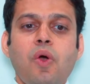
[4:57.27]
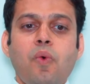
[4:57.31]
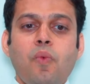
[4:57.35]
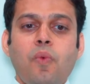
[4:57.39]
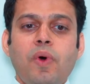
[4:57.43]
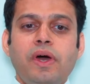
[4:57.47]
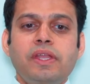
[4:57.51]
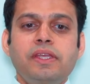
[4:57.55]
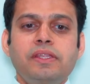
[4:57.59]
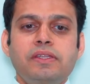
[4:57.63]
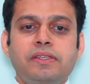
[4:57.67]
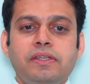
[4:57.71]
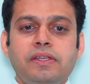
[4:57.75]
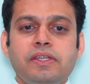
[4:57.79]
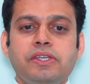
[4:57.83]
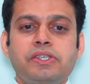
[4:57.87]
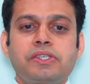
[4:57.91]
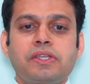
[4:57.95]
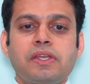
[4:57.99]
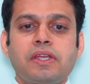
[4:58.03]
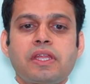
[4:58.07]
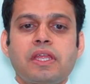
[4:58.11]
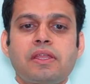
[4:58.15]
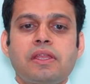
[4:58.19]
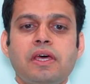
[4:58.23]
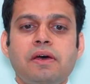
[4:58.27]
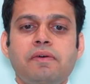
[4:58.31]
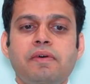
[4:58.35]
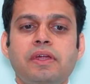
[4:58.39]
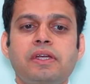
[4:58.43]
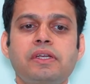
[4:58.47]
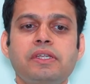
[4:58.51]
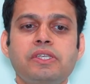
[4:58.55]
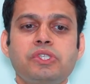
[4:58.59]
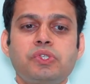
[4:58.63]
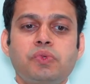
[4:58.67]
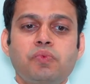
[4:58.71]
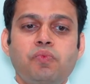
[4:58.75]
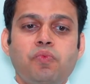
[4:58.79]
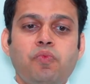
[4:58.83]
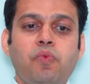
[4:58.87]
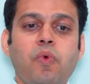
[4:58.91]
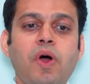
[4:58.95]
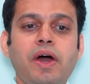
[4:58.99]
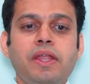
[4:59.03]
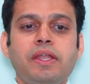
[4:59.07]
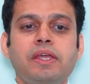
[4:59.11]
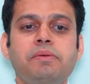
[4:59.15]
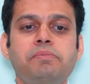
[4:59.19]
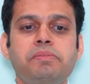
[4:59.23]
one in three children have at least
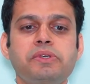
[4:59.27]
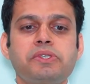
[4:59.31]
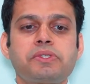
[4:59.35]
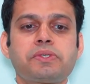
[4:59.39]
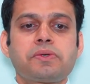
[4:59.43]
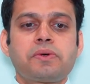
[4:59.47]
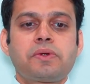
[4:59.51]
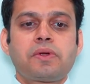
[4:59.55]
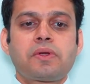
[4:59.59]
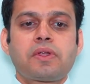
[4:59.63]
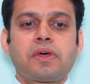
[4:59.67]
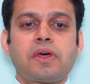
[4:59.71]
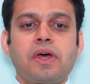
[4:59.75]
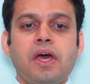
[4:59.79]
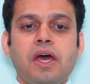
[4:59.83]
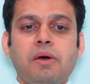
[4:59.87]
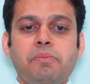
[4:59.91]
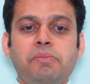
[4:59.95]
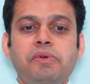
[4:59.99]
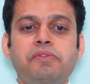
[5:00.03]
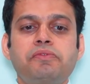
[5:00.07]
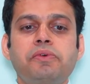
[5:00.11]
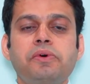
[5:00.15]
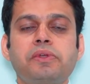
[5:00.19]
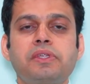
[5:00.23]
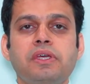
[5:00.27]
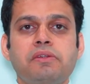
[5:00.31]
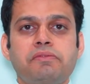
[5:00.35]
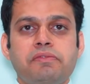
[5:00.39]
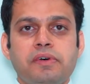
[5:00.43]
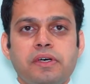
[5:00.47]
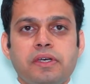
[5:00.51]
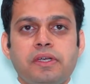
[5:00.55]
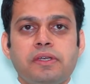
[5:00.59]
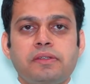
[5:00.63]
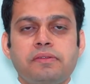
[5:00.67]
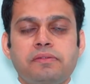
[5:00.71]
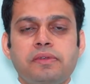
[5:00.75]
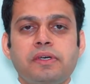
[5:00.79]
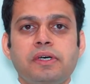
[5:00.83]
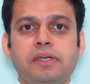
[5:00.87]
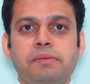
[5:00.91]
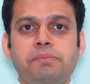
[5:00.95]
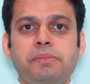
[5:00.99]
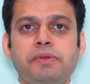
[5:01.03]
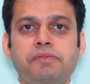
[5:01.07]
one episode before their first,